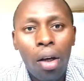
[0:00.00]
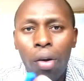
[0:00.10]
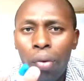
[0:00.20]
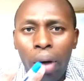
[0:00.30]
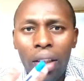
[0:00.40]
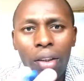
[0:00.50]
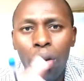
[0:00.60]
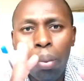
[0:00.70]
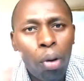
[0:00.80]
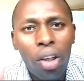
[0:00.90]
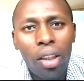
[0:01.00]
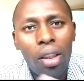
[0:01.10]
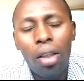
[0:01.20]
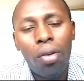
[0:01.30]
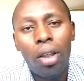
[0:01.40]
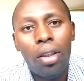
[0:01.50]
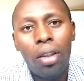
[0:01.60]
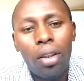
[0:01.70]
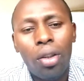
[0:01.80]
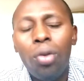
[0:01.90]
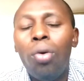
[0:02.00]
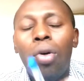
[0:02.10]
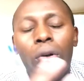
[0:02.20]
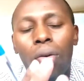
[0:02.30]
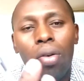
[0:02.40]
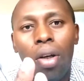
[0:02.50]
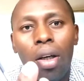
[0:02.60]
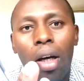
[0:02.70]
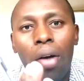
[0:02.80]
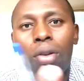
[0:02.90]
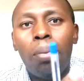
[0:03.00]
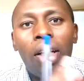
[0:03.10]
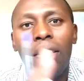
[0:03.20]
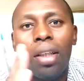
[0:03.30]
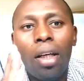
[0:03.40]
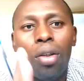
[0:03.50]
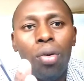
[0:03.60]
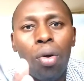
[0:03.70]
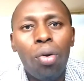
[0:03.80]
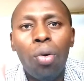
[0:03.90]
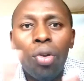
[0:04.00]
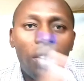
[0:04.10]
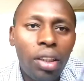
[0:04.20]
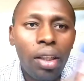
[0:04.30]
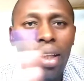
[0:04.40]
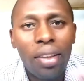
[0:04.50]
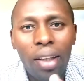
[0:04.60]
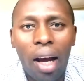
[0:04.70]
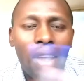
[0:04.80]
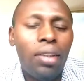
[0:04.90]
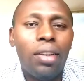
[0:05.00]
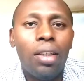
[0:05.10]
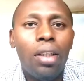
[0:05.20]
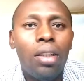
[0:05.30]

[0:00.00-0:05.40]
Once you monitor your chicks, you know automatically. You will see the signs.